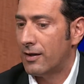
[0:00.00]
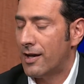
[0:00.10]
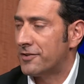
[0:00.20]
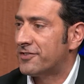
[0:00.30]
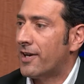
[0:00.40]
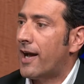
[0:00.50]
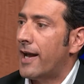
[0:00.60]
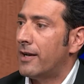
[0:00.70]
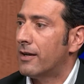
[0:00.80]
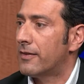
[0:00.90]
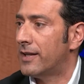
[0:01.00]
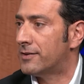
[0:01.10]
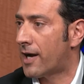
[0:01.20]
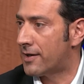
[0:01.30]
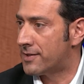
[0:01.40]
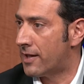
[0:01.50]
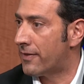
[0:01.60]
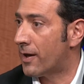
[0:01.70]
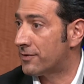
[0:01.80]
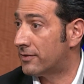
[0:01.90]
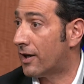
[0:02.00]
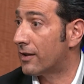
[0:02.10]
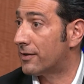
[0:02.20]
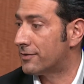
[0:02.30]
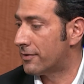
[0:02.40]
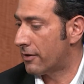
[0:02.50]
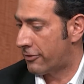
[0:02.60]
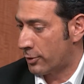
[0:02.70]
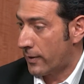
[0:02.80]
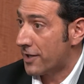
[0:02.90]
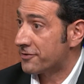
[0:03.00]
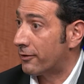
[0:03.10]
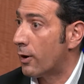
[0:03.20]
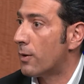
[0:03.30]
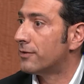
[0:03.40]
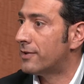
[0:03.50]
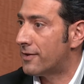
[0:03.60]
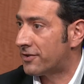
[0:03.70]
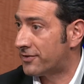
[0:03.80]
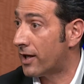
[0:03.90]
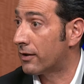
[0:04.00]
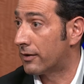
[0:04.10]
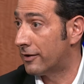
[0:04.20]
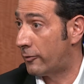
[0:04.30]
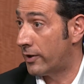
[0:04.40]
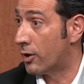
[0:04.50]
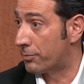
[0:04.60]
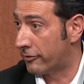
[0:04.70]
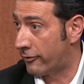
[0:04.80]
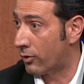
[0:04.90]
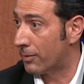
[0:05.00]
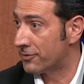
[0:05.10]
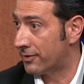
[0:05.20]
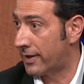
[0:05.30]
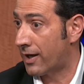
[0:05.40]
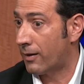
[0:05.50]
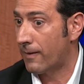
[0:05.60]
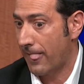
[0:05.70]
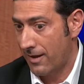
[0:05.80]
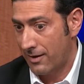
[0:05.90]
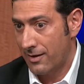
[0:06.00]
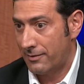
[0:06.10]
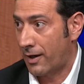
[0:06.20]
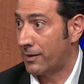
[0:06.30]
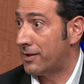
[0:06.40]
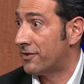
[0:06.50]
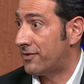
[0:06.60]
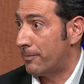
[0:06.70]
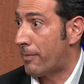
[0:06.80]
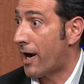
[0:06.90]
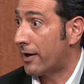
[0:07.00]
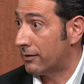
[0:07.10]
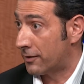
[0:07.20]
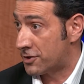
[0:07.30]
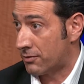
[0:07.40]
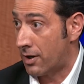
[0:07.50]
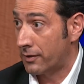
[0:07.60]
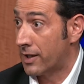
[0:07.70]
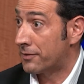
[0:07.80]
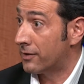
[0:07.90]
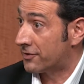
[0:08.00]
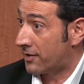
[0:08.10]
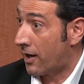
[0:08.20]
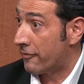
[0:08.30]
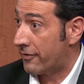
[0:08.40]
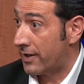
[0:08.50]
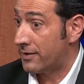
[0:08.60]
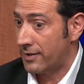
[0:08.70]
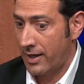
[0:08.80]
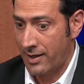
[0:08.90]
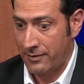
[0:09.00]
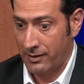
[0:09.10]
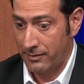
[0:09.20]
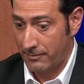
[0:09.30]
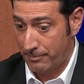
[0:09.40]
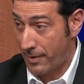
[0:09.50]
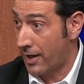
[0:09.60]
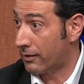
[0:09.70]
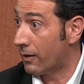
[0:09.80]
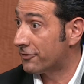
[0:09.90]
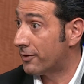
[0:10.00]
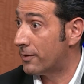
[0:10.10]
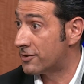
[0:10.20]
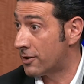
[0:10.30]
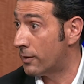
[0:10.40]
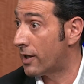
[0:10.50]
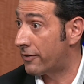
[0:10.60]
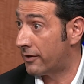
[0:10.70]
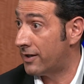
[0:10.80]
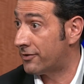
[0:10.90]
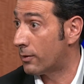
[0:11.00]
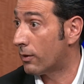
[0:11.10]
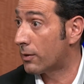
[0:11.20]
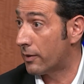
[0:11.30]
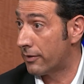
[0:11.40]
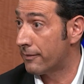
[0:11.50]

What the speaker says: assign the entire $10,000 through escrow to the seller if we don't perform. So now, not only does the buyer look strong, the lender looks confident, and the buyer also is showing that they're easy to work with.